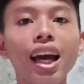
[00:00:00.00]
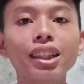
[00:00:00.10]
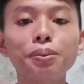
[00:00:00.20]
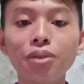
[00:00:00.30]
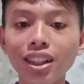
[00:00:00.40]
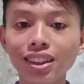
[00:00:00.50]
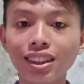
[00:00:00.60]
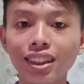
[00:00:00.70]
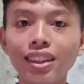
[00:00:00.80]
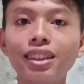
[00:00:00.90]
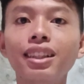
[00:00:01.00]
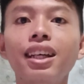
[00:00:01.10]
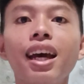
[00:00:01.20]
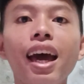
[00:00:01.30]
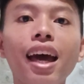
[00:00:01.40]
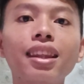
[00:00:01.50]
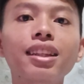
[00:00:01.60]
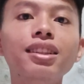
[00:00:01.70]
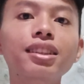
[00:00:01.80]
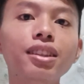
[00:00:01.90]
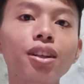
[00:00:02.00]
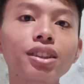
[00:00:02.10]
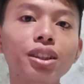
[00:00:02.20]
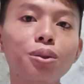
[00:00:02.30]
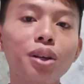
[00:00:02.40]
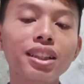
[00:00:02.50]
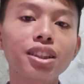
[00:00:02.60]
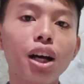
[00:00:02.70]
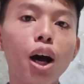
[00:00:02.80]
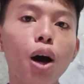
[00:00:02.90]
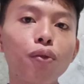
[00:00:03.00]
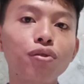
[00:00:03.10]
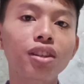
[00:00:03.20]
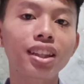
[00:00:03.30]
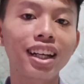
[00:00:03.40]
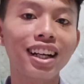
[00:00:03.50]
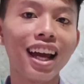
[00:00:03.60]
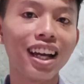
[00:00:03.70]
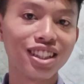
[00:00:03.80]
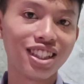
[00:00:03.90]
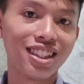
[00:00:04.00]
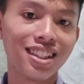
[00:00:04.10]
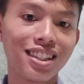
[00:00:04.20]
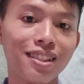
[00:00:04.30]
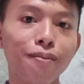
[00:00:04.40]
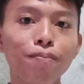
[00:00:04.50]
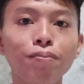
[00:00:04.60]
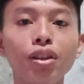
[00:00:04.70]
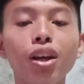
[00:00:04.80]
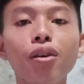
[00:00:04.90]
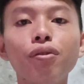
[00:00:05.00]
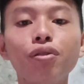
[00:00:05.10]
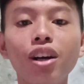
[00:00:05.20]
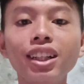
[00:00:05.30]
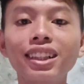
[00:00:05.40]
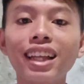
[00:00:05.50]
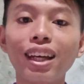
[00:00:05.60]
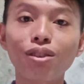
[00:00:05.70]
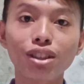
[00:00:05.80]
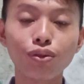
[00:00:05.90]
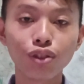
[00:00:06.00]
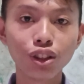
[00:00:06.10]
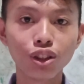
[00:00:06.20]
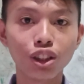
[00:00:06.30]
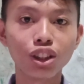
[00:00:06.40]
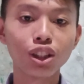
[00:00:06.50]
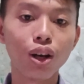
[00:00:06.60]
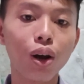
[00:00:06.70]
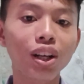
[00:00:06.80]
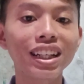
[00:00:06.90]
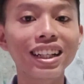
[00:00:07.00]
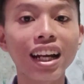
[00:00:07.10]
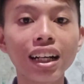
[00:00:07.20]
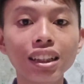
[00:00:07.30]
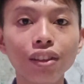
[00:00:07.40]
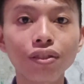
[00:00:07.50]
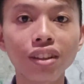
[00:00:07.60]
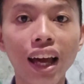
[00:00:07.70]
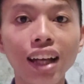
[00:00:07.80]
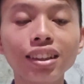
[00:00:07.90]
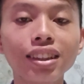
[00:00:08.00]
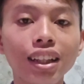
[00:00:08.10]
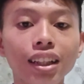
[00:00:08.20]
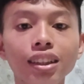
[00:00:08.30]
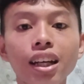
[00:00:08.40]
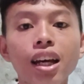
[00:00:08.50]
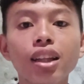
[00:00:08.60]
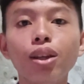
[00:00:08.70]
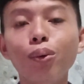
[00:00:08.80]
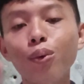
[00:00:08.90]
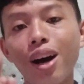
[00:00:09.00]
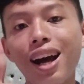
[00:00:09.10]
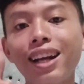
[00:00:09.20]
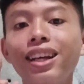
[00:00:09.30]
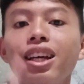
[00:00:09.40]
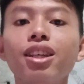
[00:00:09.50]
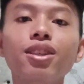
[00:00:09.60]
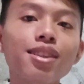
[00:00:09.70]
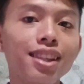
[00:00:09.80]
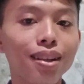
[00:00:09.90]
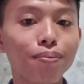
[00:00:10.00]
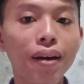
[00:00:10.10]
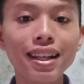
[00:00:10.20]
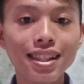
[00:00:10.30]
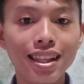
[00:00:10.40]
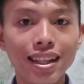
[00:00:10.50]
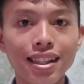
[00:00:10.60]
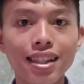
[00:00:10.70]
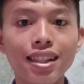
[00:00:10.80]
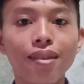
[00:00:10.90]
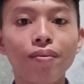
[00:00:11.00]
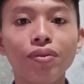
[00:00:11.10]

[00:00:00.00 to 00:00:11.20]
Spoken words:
experiences, and the consequence of their actions. Further language features on the narrative text is the one using past tense,